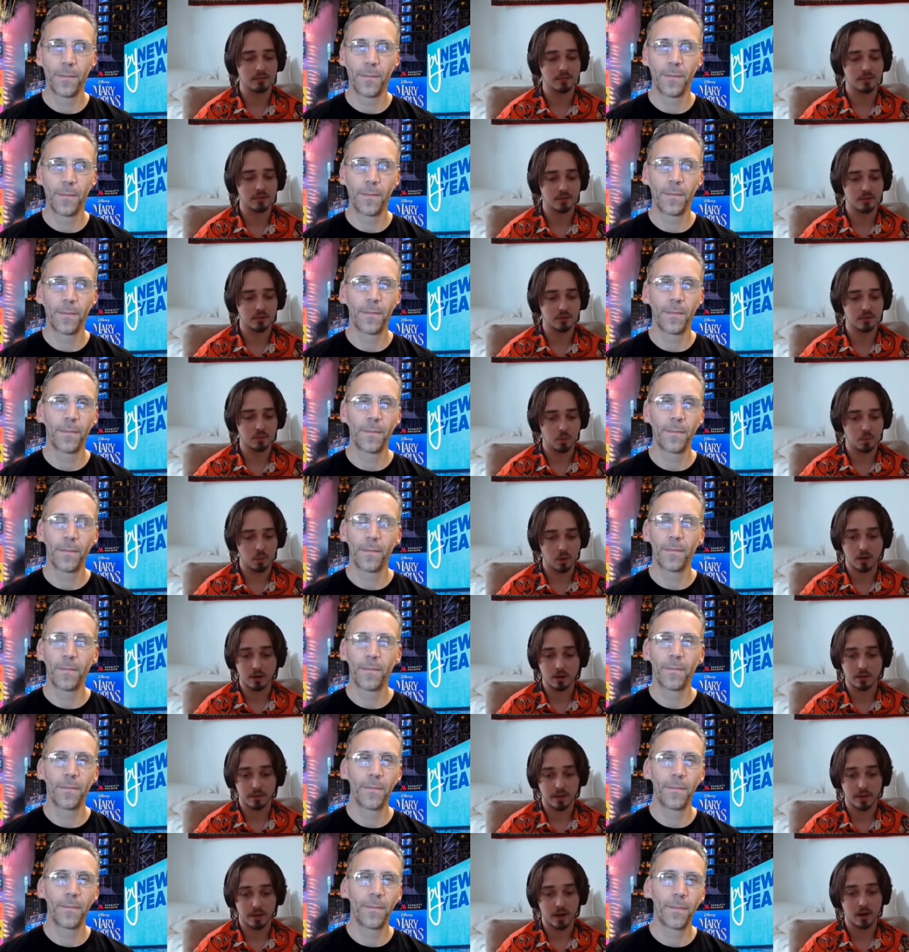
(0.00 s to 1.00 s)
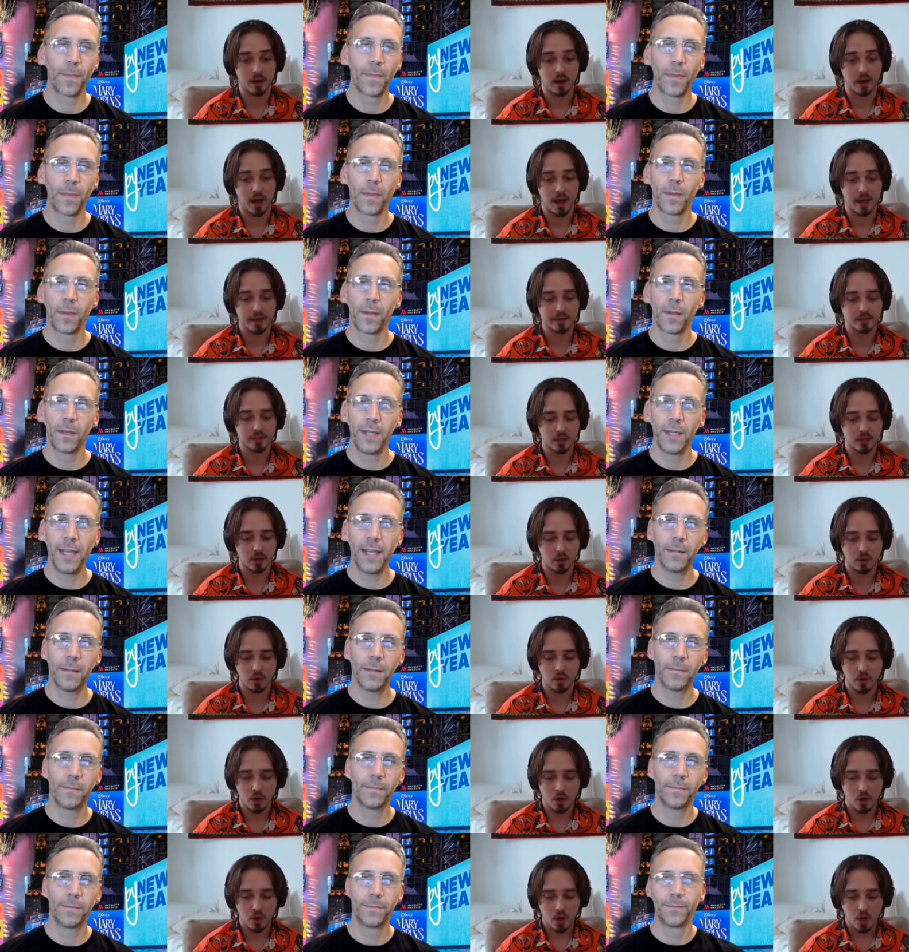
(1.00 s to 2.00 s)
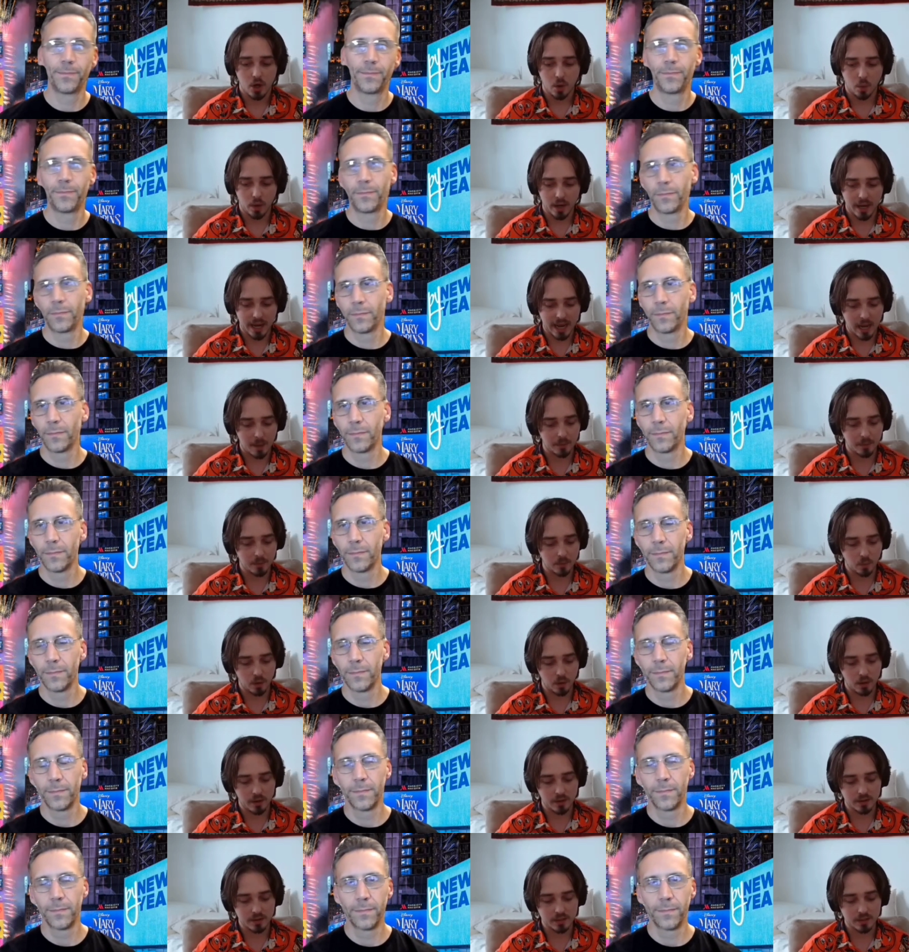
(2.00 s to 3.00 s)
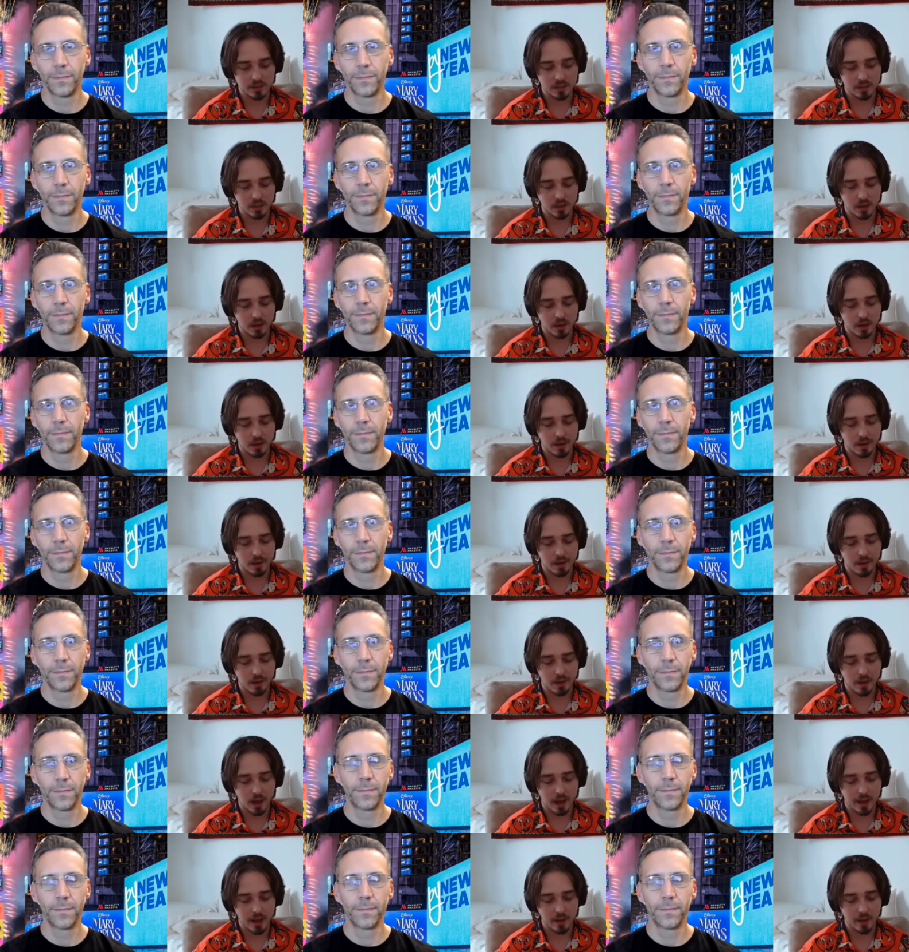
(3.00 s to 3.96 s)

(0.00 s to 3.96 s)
Speaker 1: to work there. Uh, so, what happened was uh, I